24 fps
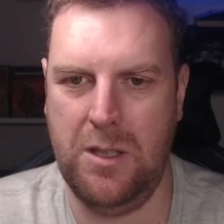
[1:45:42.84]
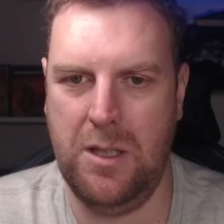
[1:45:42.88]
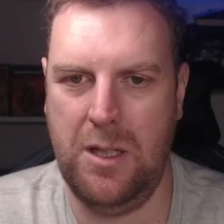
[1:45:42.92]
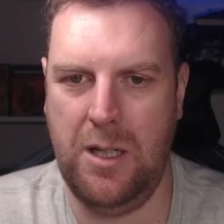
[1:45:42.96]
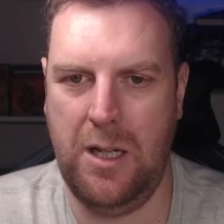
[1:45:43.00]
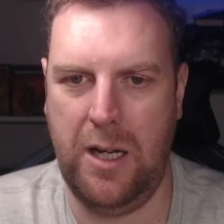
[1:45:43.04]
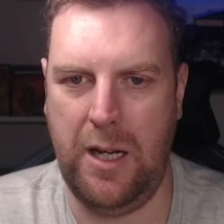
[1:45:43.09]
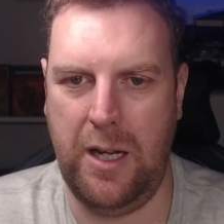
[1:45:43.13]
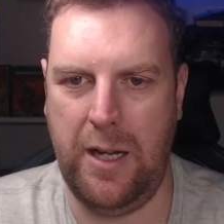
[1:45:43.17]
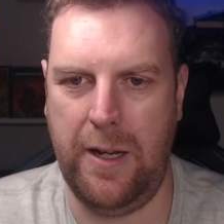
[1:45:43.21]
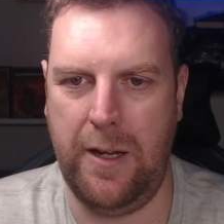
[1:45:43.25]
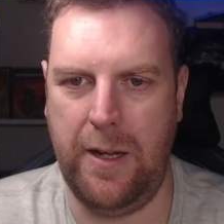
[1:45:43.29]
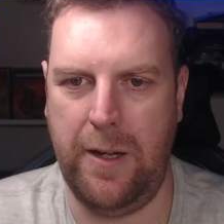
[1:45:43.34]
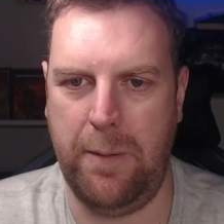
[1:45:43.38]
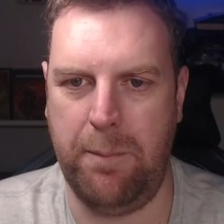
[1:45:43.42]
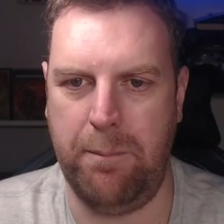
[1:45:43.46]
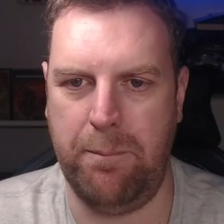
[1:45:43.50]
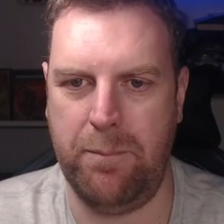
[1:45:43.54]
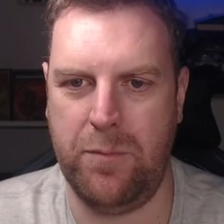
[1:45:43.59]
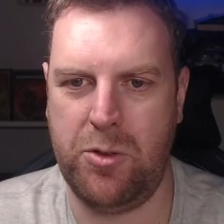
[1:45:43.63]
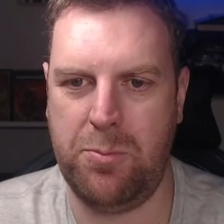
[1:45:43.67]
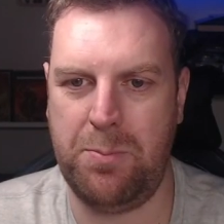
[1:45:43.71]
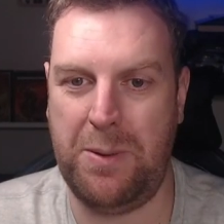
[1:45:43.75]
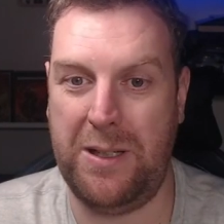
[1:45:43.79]

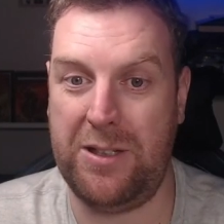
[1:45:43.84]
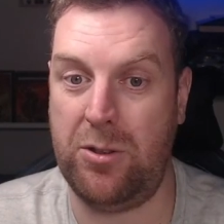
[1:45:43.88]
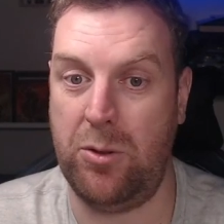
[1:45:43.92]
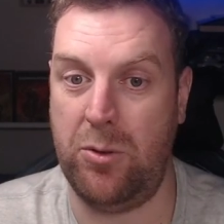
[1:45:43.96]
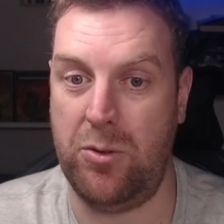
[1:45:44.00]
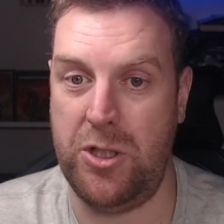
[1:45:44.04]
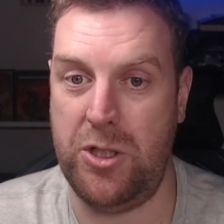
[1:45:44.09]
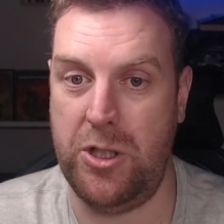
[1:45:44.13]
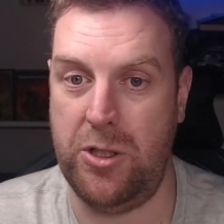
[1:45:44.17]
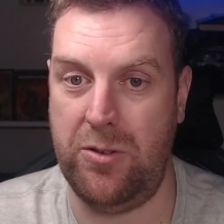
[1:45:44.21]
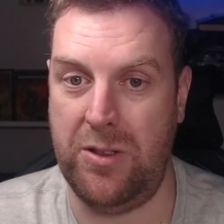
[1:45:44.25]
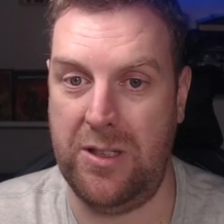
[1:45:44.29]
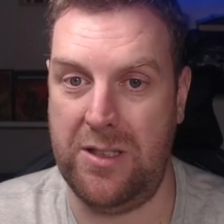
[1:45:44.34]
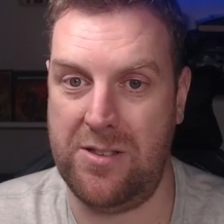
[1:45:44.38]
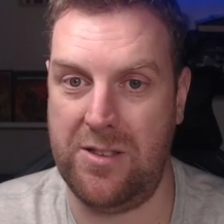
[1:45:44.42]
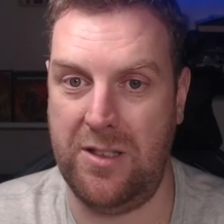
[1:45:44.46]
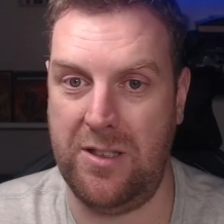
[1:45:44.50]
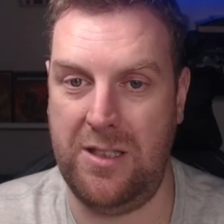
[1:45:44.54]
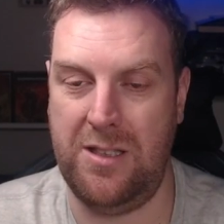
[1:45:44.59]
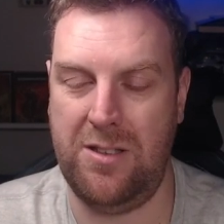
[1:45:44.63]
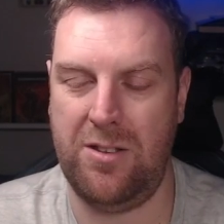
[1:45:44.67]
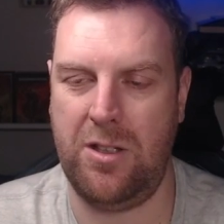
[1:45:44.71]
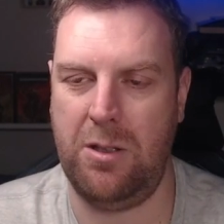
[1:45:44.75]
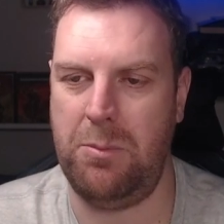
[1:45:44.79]
units. So
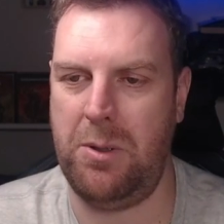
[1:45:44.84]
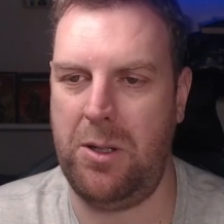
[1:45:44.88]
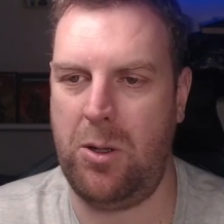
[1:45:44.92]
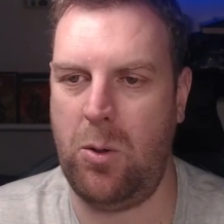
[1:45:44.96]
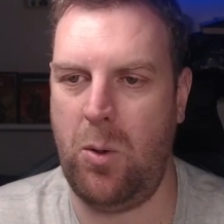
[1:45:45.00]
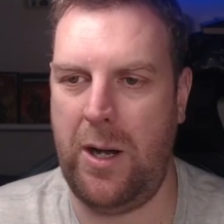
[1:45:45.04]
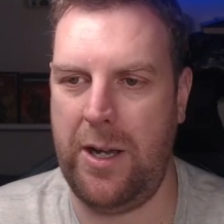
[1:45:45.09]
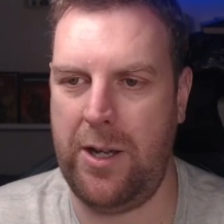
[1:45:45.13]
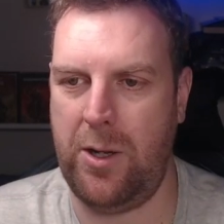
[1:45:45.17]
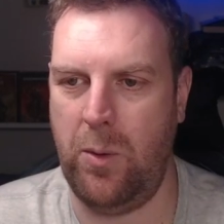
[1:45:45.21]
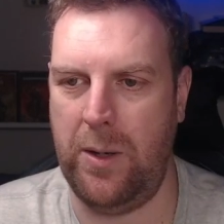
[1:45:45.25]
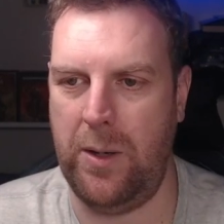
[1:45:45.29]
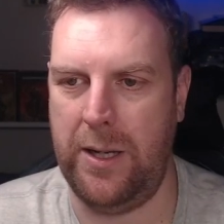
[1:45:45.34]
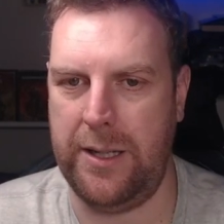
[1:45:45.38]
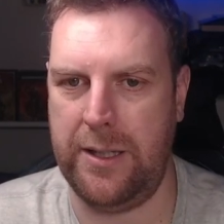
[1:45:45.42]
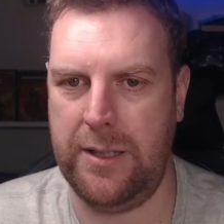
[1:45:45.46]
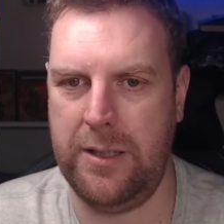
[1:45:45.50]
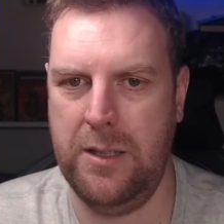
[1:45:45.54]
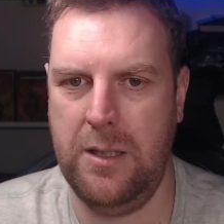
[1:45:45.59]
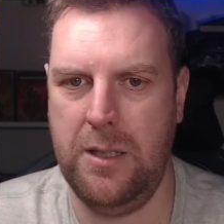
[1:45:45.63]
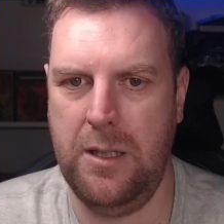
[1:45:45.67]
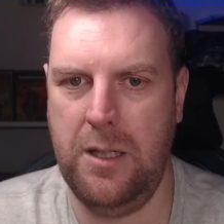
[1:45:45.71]
these are going to be quite quick,